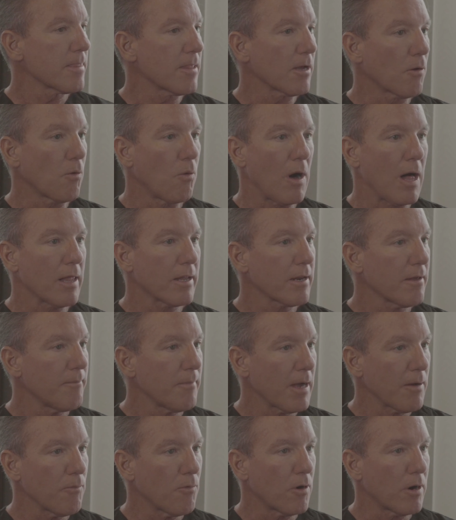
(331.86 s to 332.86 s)
the quality of
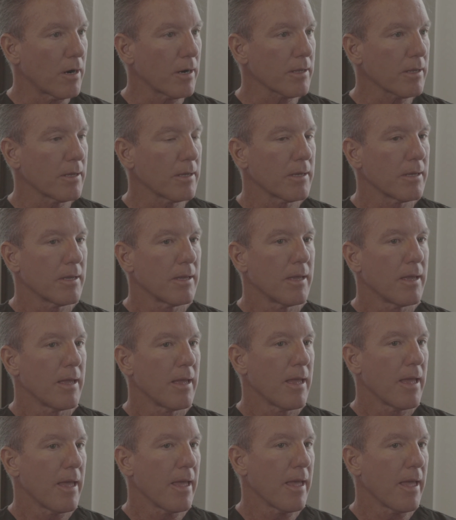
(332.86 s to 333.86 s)
my work,
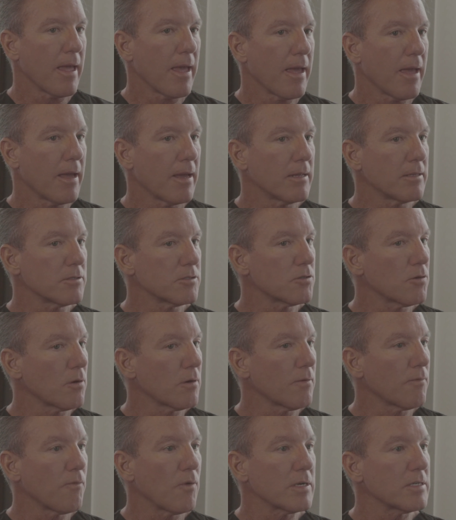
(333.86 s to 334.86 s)
and
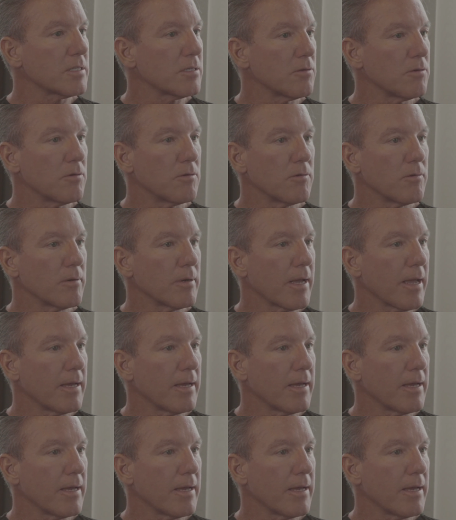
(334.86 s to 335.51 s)
sort of what to